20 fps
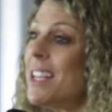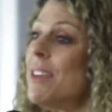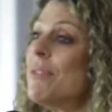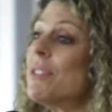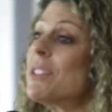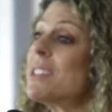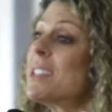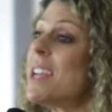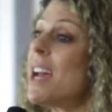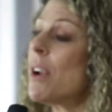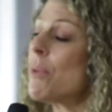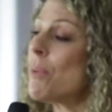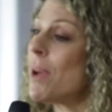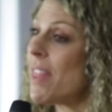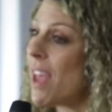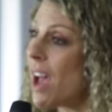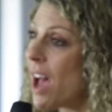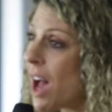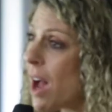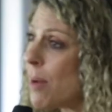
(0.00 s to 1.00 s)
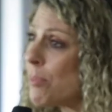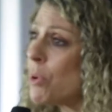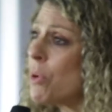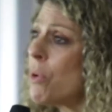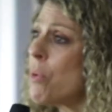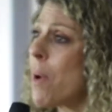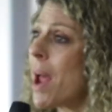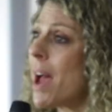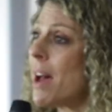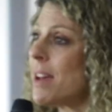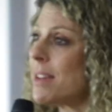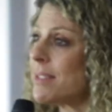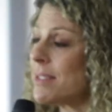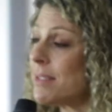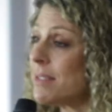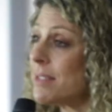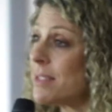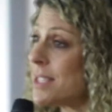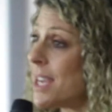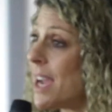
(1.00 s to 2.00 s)
level's down, when their
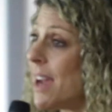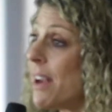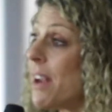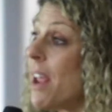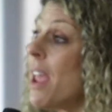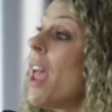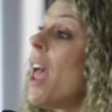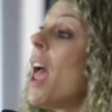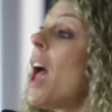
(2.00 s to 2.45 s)
hyperarousal's down,